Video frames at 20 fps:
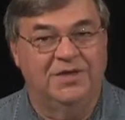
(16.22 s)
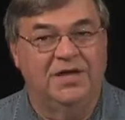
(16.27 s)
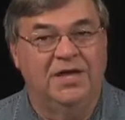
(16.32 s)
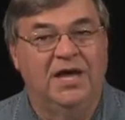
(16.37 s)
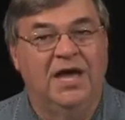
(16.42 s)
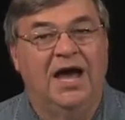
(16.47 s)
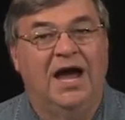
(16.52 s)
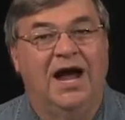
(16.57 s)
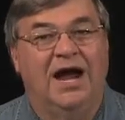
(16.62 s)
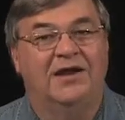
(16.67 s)

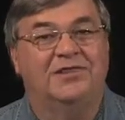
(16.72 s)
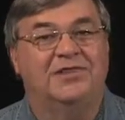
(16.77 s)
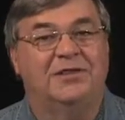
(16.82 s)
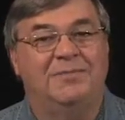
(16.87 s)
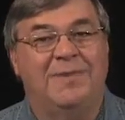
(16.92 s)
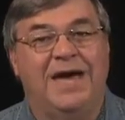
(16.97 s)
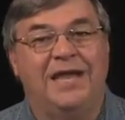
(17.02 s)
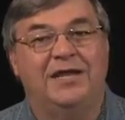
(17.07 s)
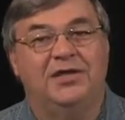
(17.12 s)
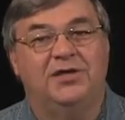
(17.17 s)
Our
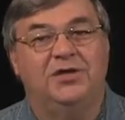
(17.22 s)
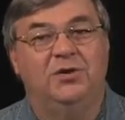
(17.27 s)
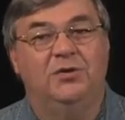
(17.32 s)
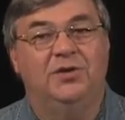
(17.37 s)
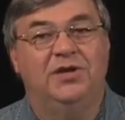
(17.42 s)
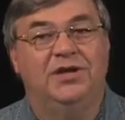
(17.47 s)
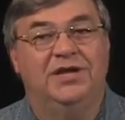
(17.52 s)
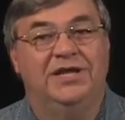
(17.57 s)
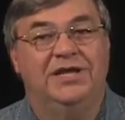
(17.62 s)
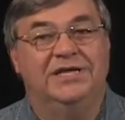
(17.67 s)
thematic
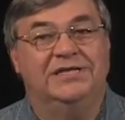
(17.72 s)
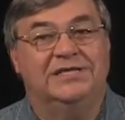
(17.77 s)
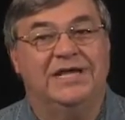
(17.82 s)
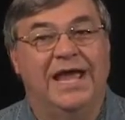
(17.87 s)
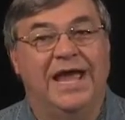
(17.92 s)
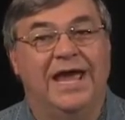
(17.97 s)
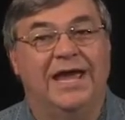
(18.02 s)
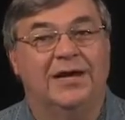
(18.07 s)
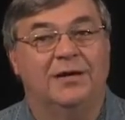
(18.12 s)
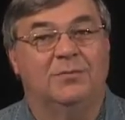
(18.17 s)
unit is
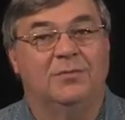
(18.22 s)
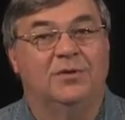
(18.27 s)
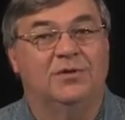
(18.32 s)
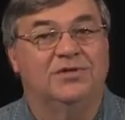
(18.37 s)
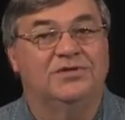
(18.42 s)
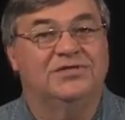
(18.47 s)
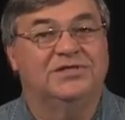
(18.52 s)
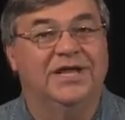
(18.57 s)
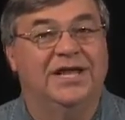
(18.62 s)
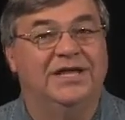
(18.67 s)

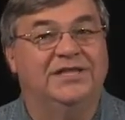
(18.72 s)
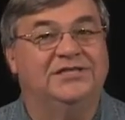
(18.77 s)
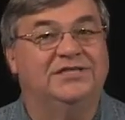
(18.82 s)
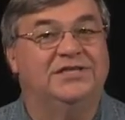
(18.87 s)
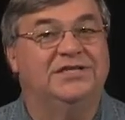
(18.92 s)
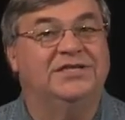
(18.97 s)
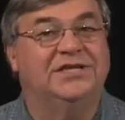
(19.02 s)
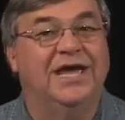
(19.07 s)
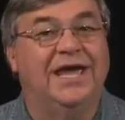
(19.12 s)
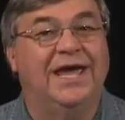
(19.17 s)
animals, and
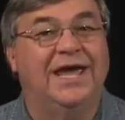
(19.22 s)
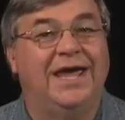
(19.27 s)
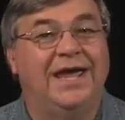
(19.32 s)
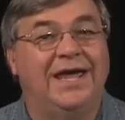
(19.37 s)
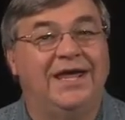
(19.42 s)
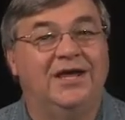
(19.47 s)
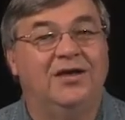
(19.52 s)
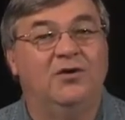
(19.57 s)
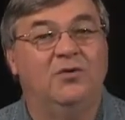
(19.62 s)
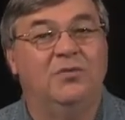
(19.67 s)

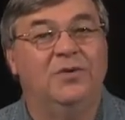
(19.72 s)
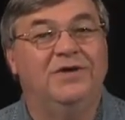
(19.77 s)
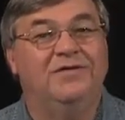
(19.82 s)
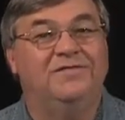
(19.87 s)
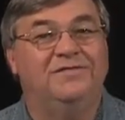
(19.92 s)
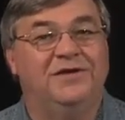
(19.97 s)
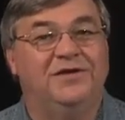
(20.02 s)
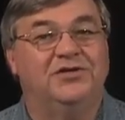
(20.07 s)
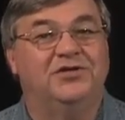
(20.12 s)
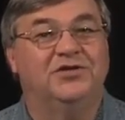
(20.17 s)
today we
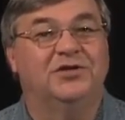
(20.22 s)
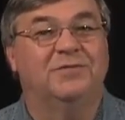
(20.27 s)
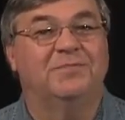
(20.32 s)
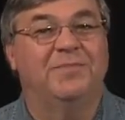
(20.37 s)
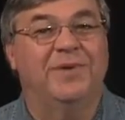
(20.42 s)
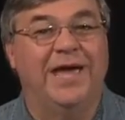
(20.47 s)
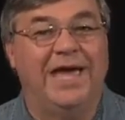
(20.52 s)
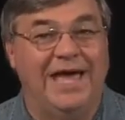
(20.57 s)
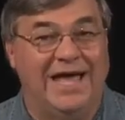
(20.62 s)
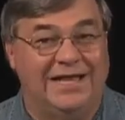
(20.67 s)
feature
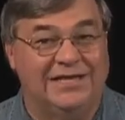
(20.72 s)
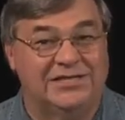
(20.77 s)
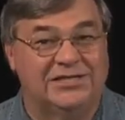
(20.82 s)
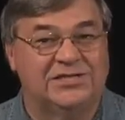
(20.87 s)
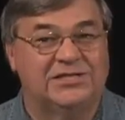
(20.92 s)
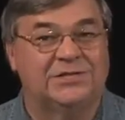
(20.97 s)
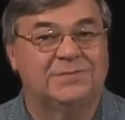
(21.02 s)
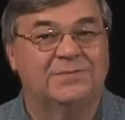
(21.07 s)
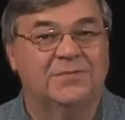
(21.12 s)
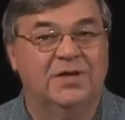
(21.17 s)

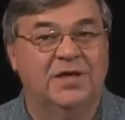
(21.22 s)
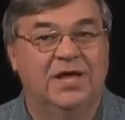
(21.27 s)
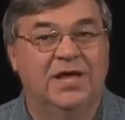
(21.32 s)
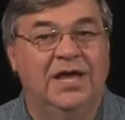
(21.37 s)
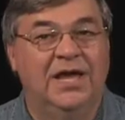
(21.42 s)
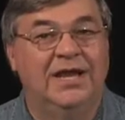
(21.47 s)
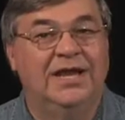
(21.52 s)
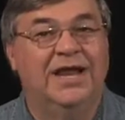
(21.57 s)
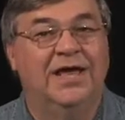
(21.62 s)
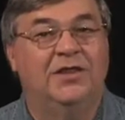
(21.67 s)
pets.
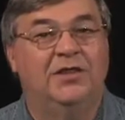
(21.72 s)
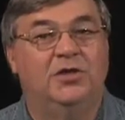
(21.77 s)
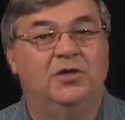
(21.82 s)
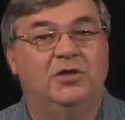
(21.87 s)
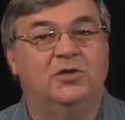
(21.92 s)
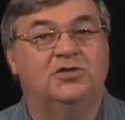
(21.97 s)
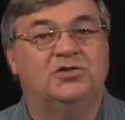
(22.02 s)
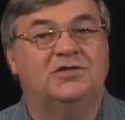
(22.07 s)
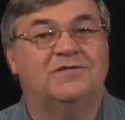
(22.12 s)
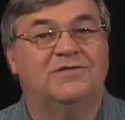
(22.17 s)
Now, the
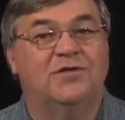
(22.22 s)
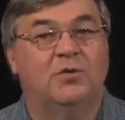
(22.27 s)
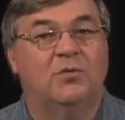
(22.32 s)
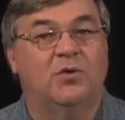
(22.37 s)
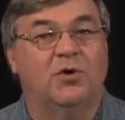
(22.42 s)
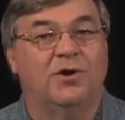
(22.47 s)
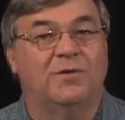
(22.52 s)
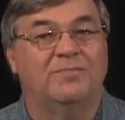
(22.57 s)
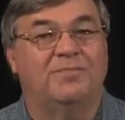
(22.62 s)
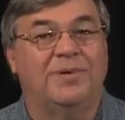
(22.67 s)
use of the
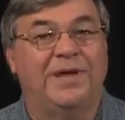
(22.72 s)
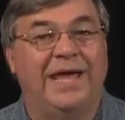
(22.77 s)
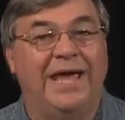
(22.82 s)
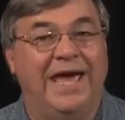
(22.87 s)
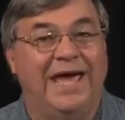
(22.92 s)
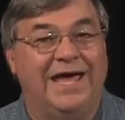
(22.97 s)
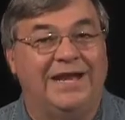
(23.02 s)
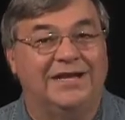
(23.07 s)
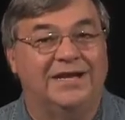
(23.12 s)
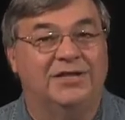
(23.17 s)
word
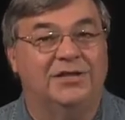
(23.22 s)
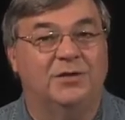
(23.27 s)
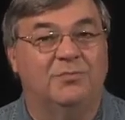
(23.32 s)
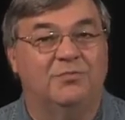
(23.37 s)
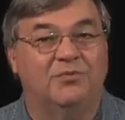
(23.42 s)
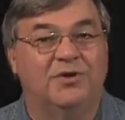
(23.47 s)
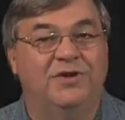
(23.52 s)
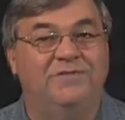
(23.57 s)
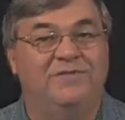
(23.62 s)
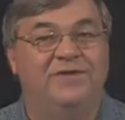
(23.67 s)
pet in the
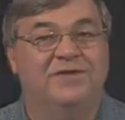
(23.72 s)
previous